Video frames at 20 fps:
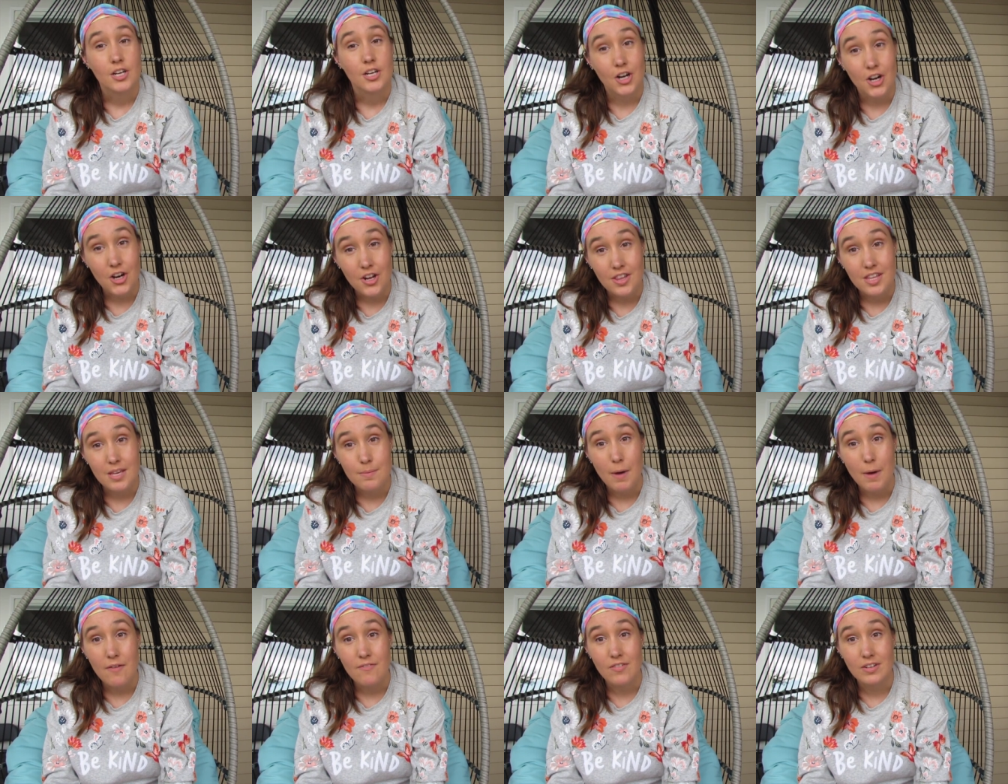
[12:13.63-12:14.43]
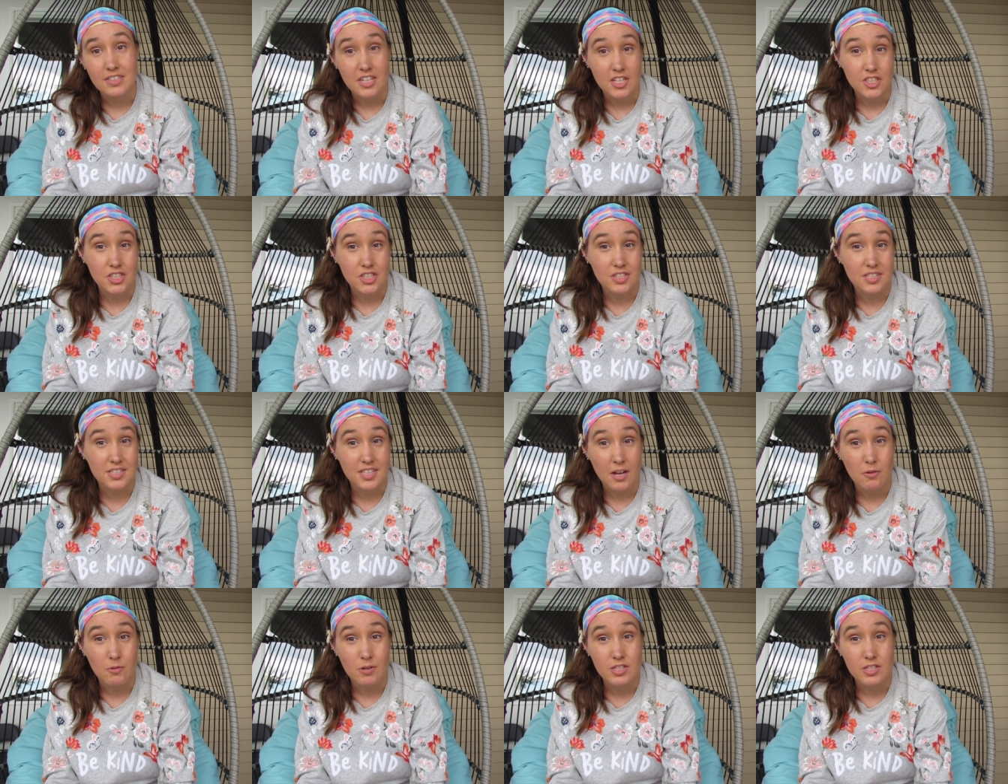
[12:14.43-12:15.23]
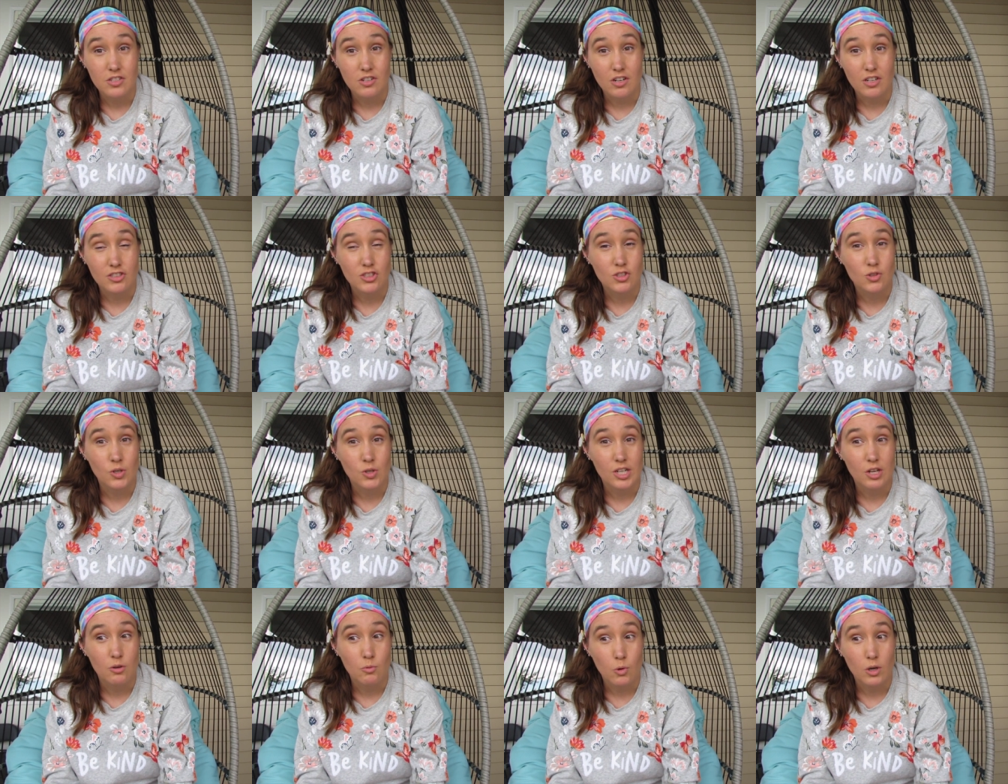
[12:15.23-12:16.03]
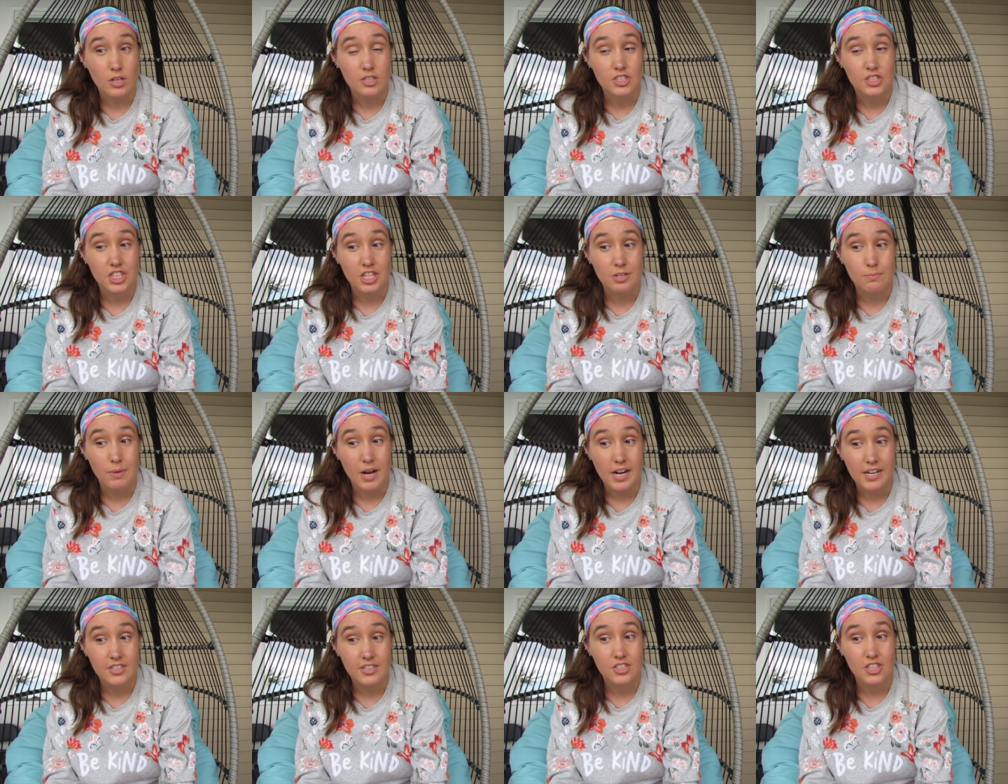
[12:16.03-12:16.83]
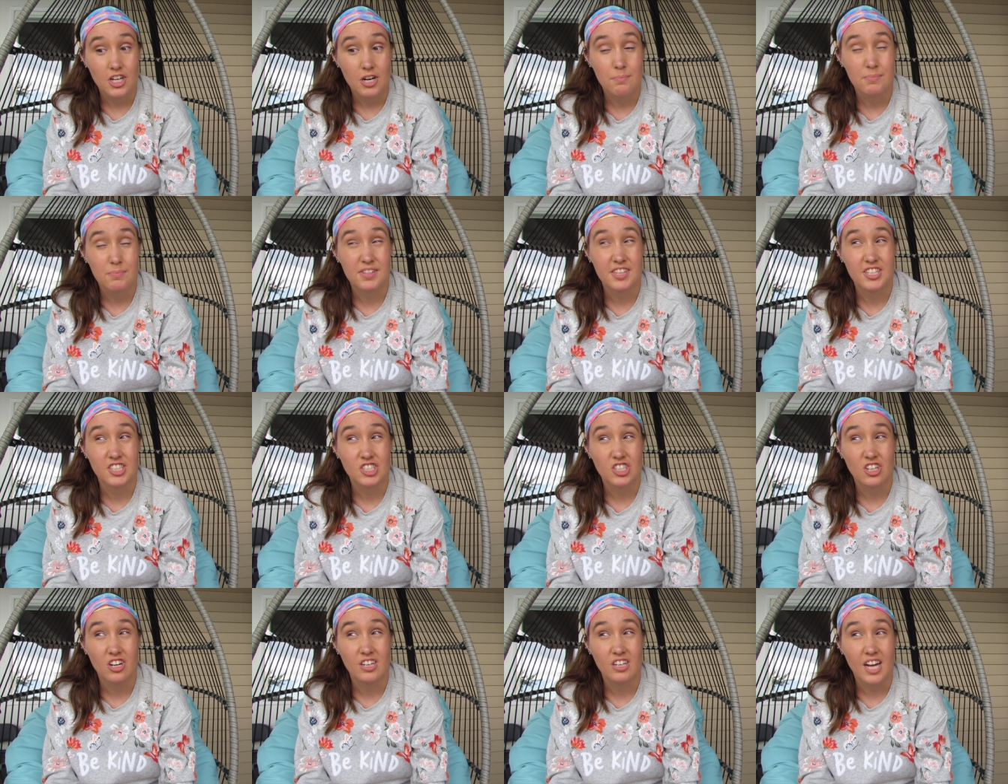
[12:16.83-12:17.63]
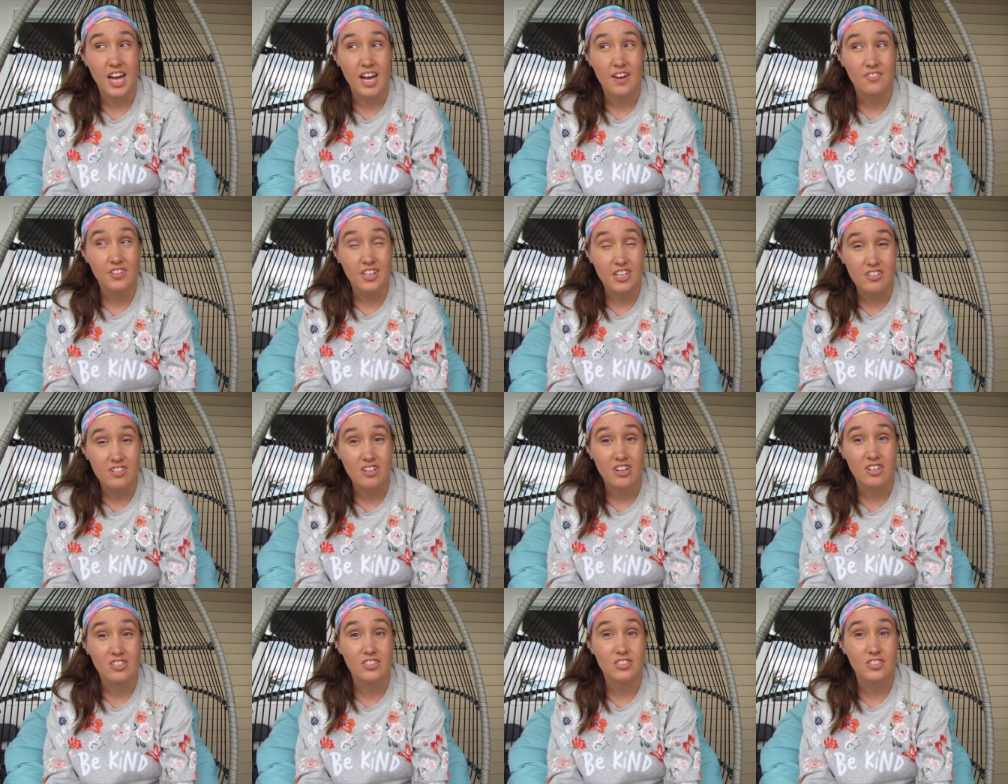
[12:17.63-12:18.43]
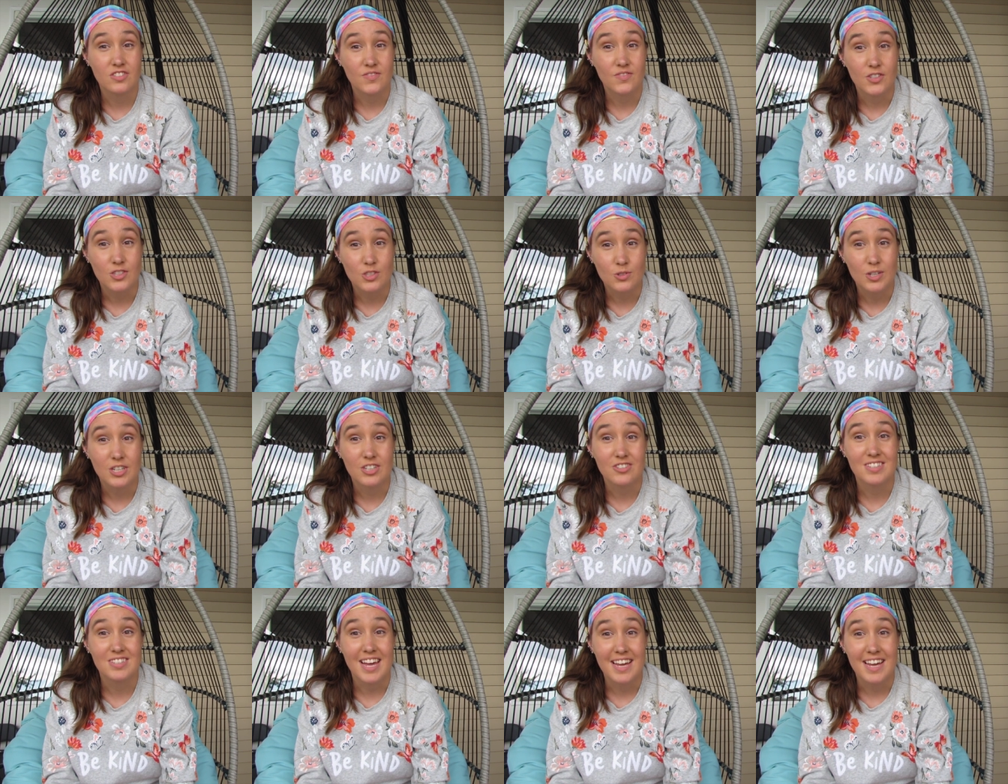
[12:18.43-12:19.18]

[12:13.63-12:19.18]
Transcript: Currently, my foundation sight words are all stored on one shared pocket chart, but this year I'll have kindergartners, first graders,